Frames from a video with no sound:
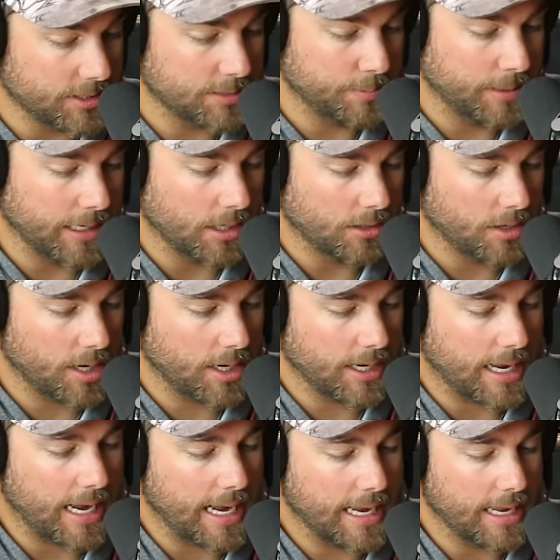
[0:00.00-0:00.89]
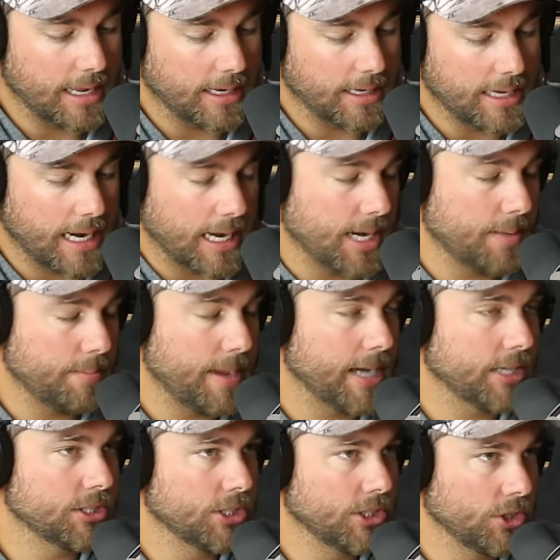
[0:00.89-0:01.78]
a spinning rod. I gotta
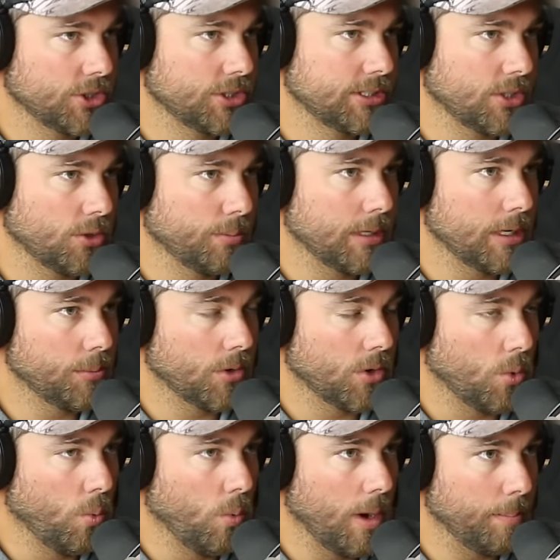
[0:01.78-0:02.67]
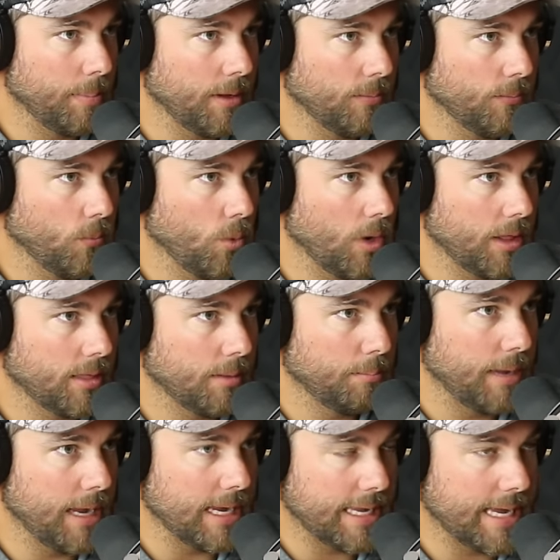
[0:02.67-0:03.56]
imagine you still be able to whip it with a
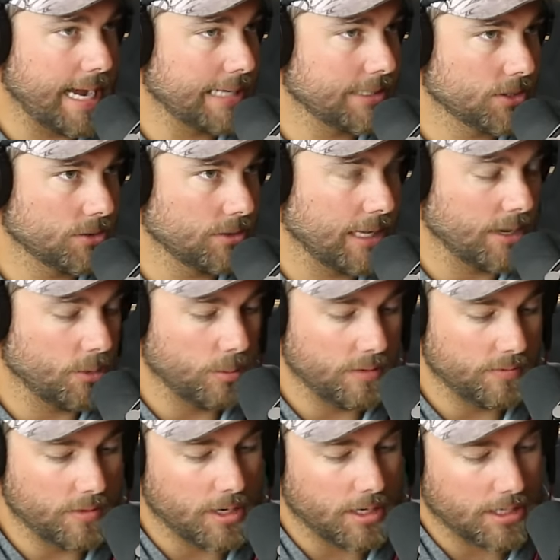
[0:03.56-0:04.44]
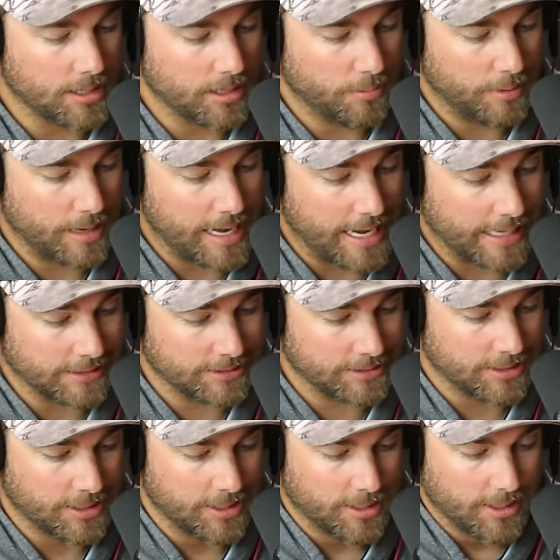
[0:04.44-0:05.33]
bait caster like we've done in the
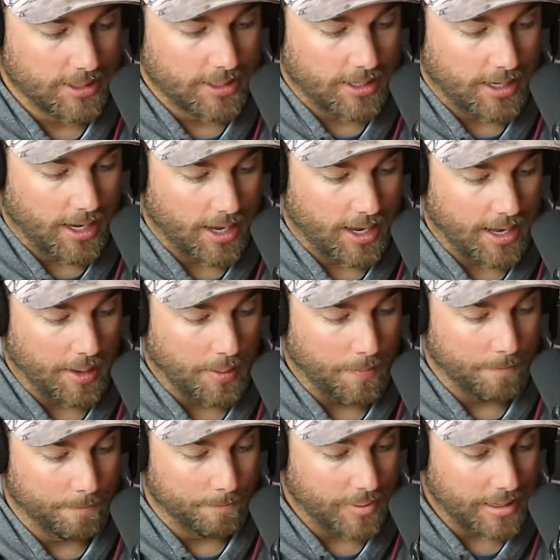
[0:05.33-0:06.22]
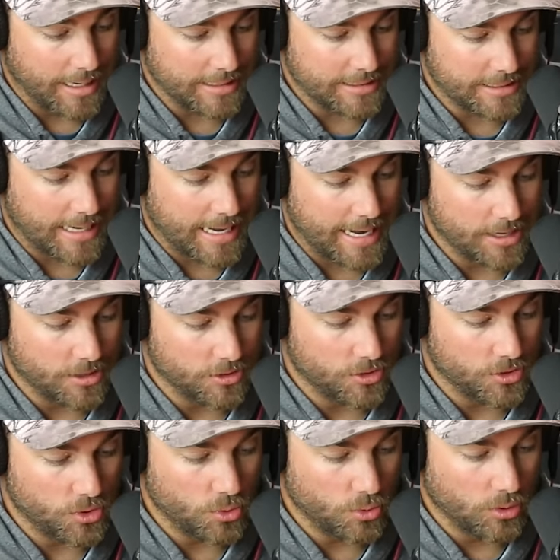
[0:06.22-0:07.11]
past. But I
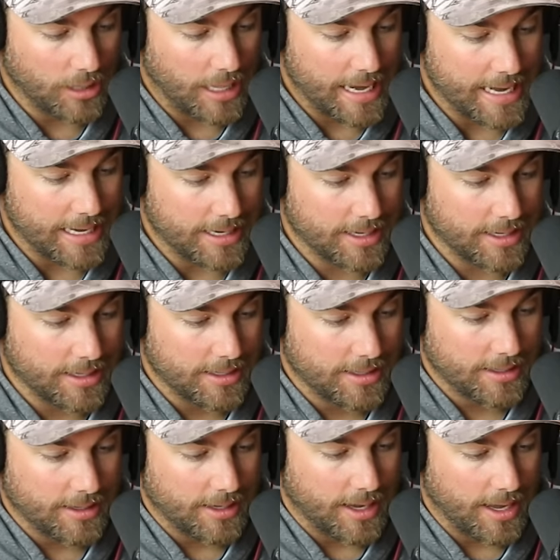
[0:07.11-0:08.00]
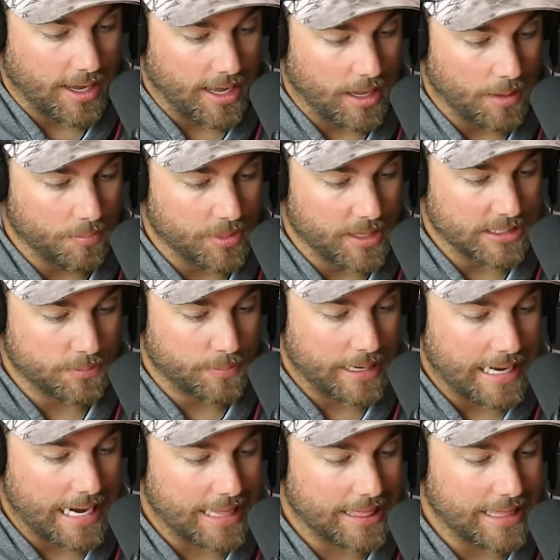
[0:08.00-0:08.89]
do like this
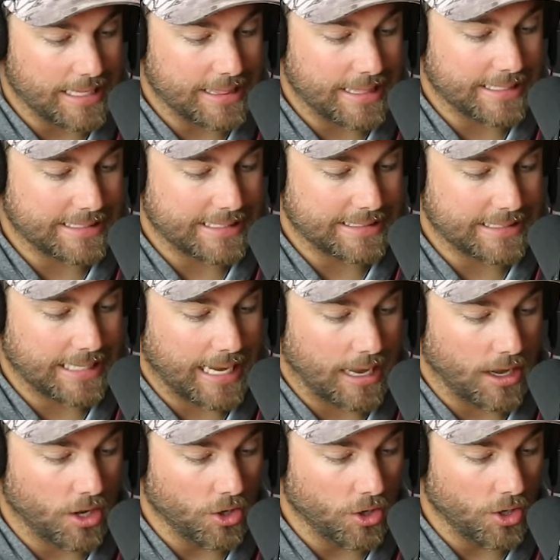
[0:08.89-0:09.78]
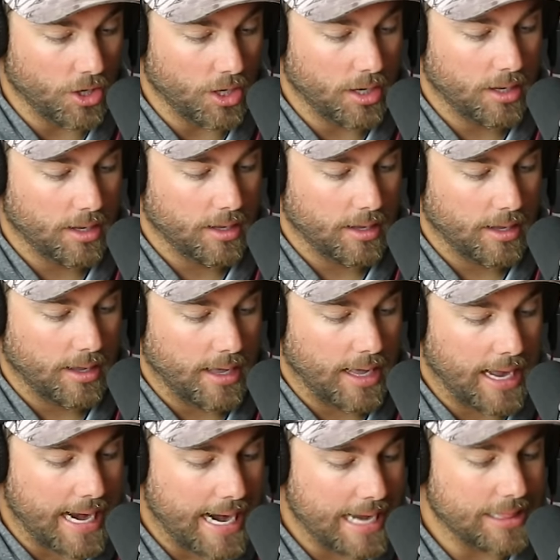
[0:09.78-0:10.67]
bait. I think this is a good,
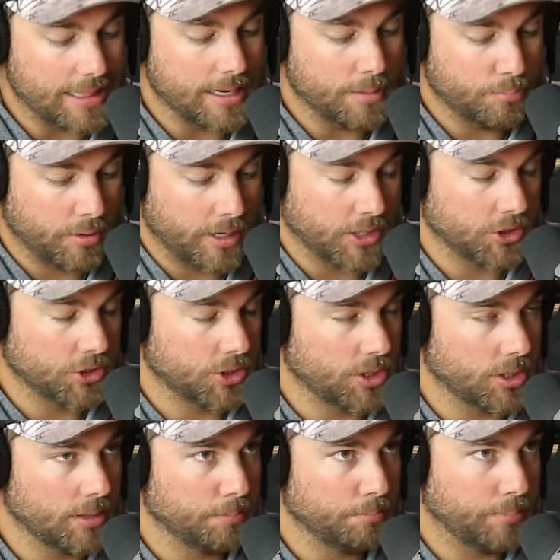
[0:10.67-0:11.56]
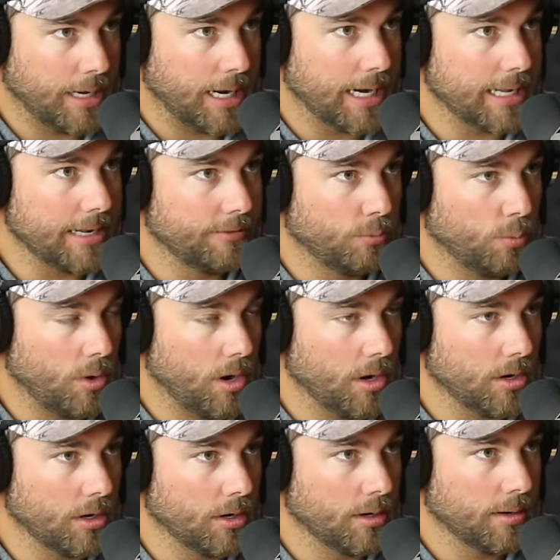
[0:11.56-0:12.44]
highly pressured body of
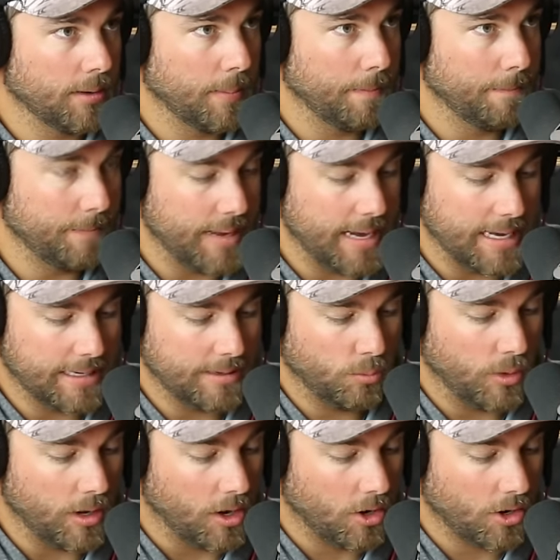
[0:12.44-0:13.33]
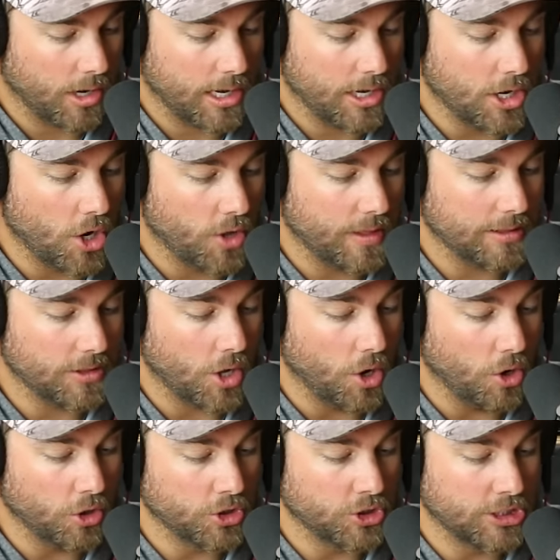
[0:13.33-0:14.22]
water bait. We already know that
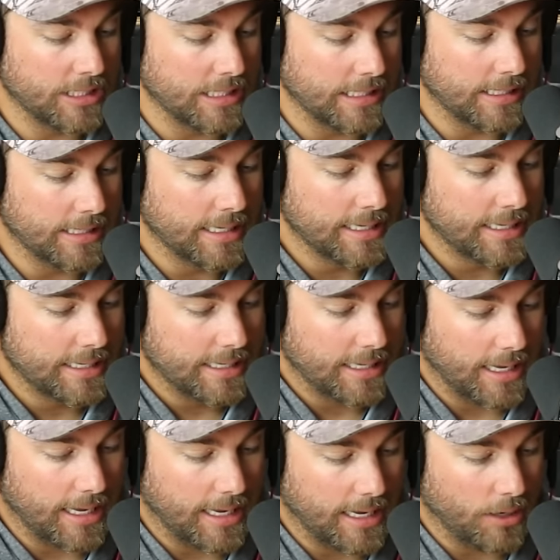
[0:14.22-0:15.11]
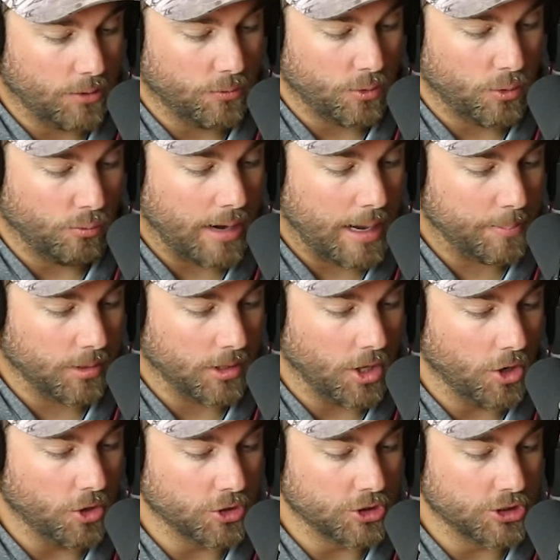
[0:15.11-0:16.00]
the OG, the
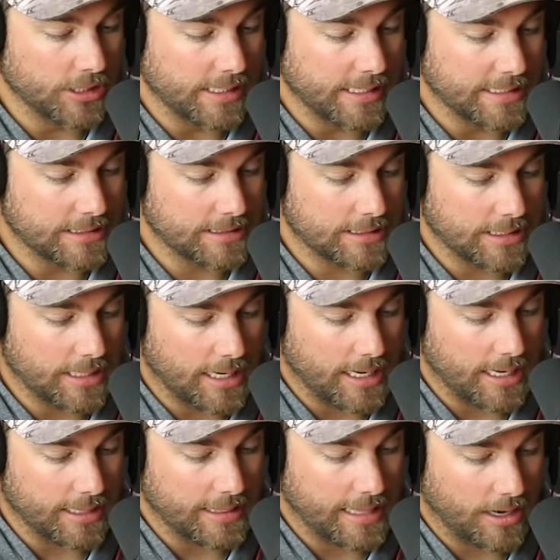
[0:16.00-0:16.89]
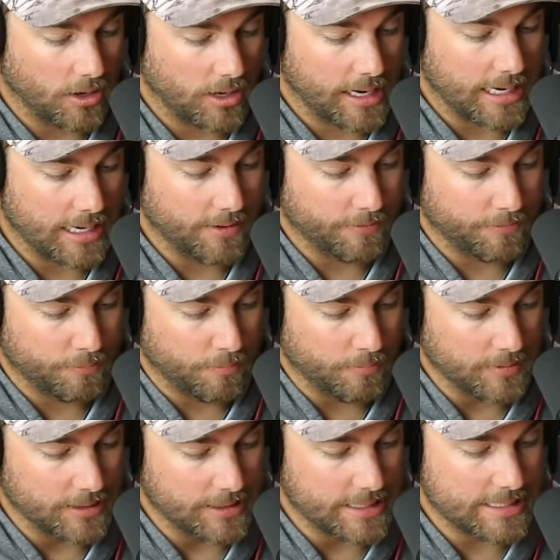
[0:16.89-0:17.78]
Rapala OGs that are kind of
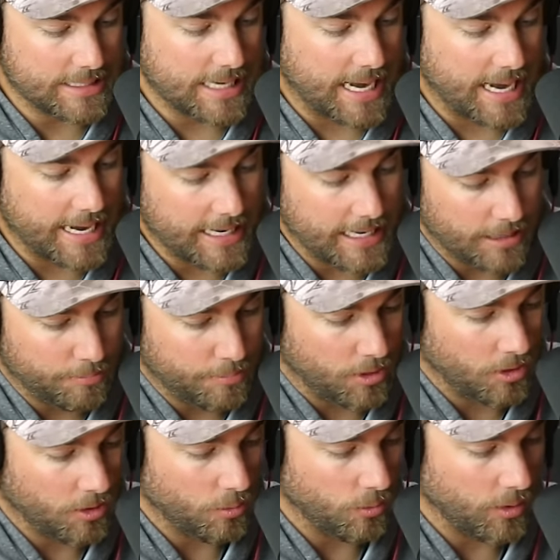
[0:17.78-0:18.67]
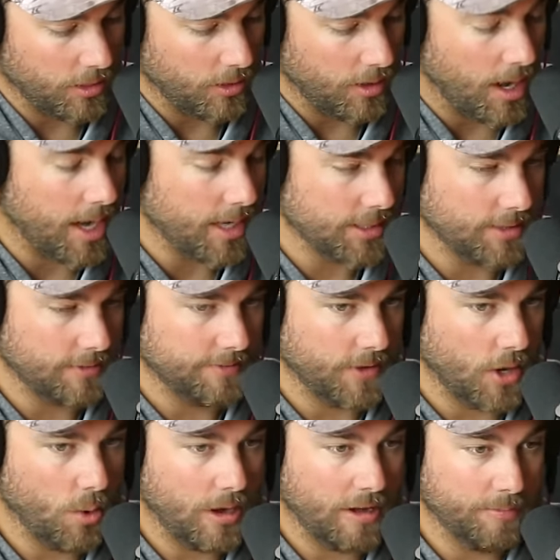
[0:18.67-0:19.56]
designed in part with Ott
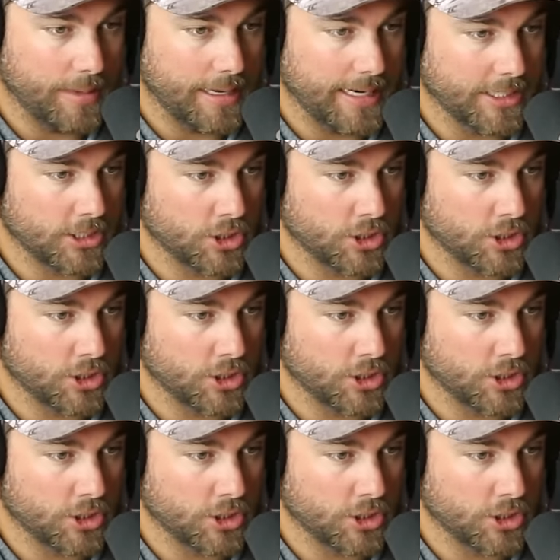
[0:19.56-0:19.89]
Defoe have been